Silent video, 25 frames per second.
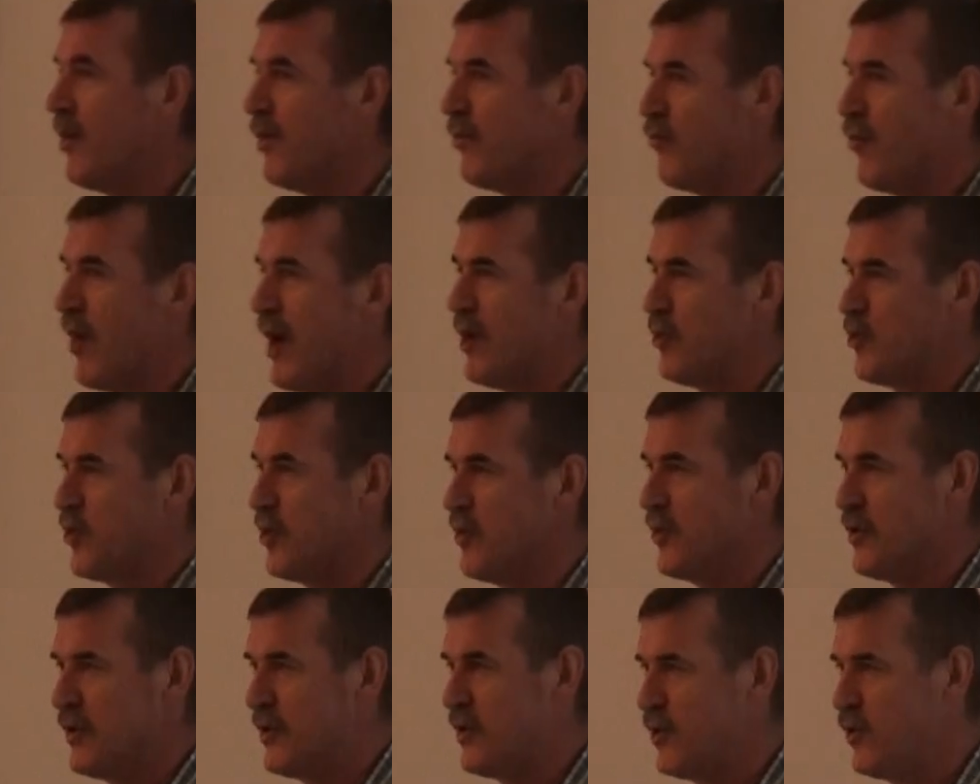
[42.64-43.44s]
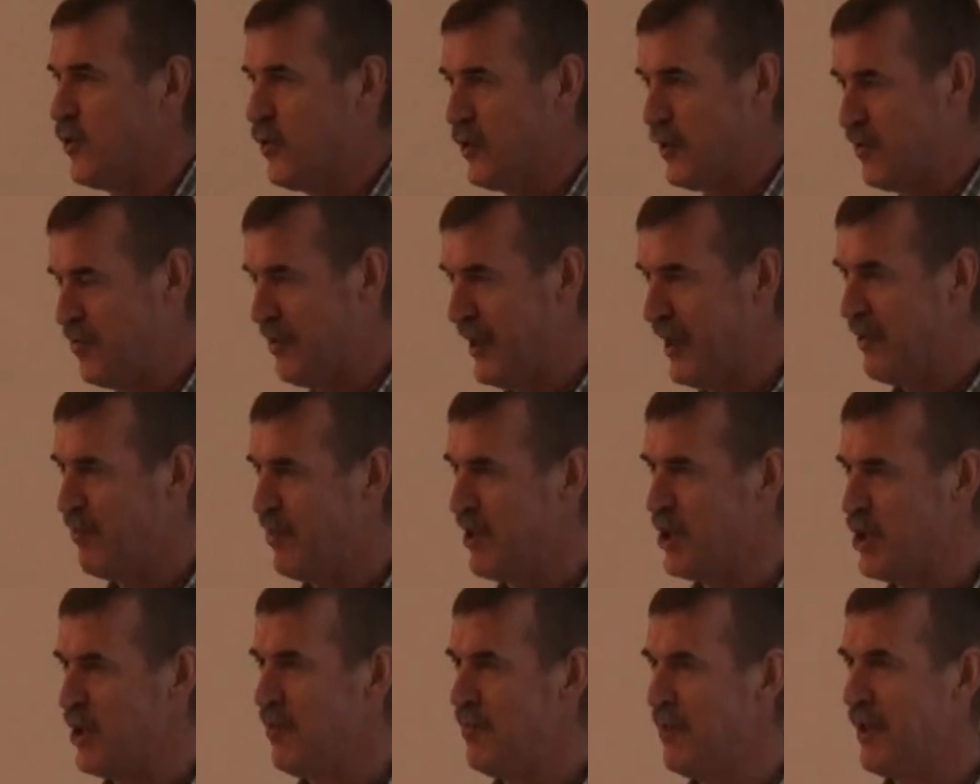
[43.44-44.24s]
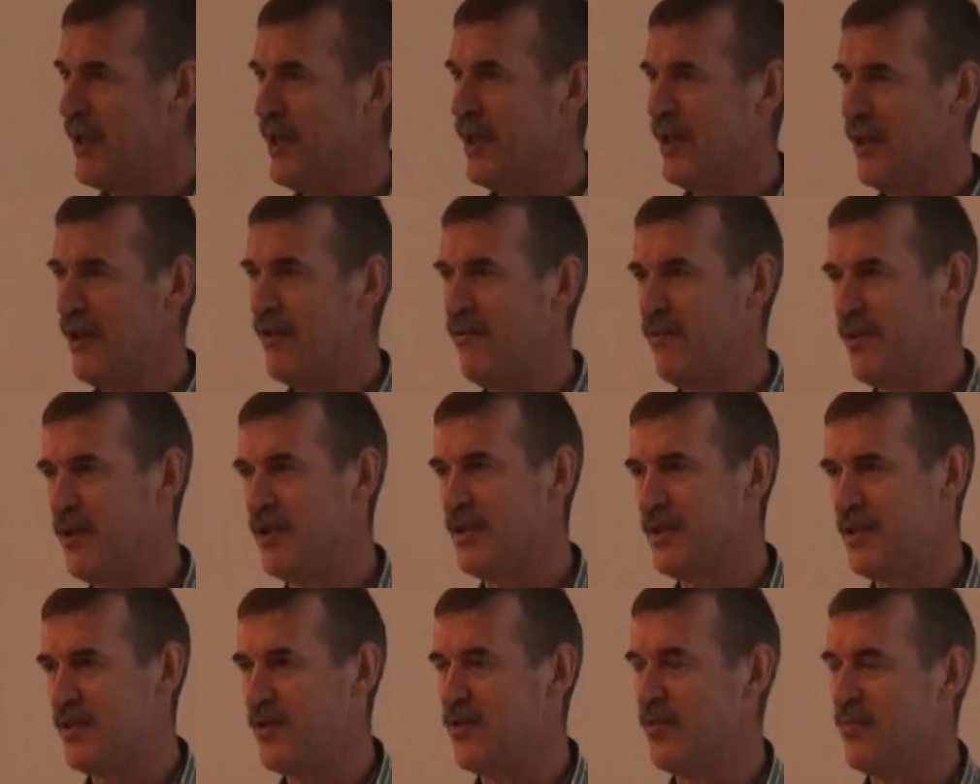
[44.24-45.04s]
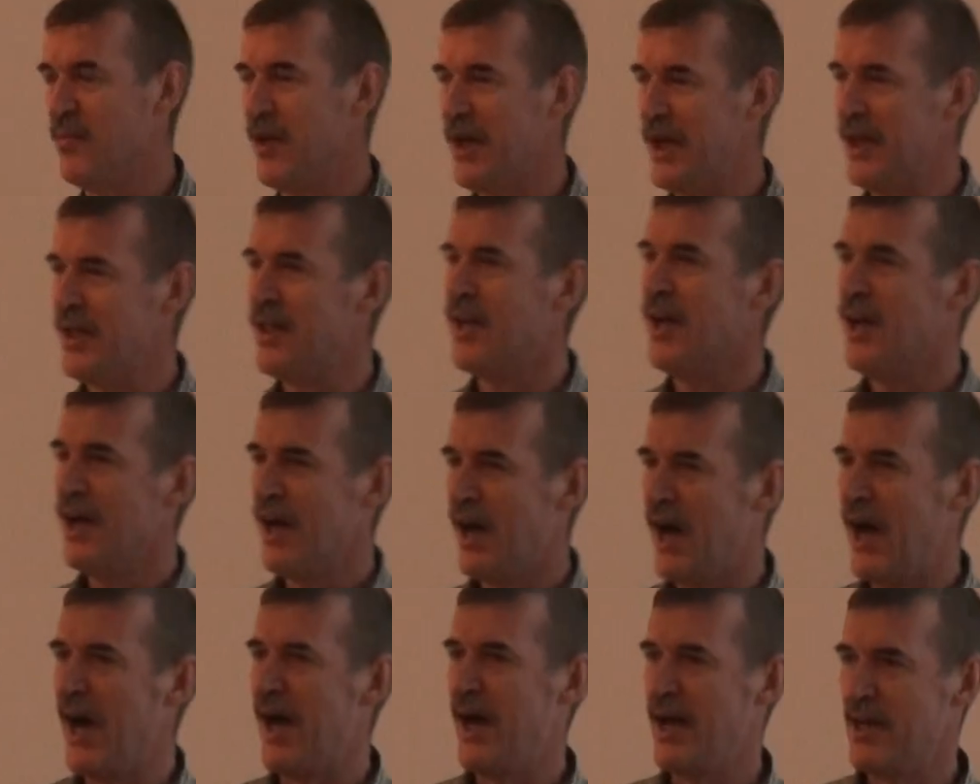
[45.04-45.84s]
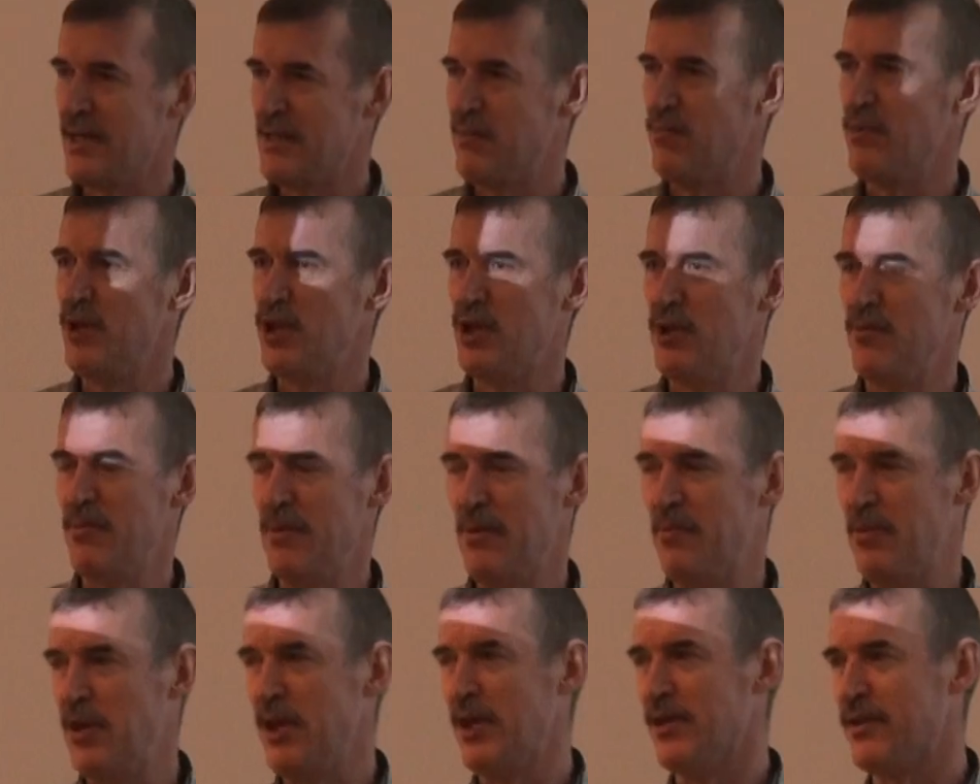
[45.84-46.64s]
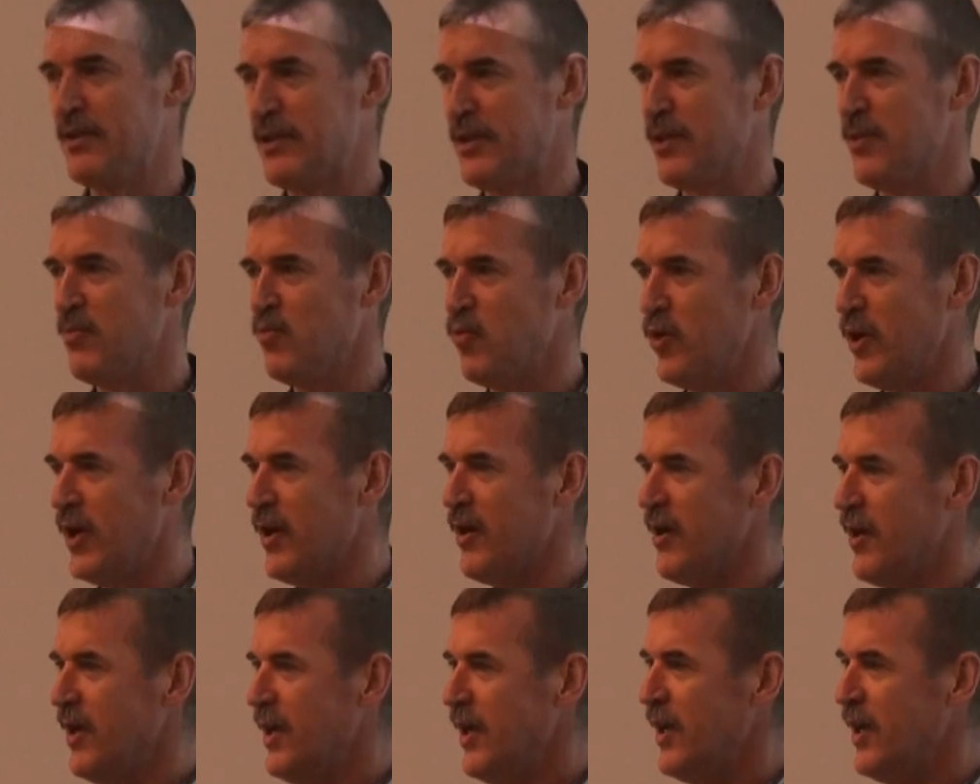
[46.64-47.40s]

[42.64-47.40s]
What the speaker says: routers to speak BGP if this domain has BGP peers somewhere.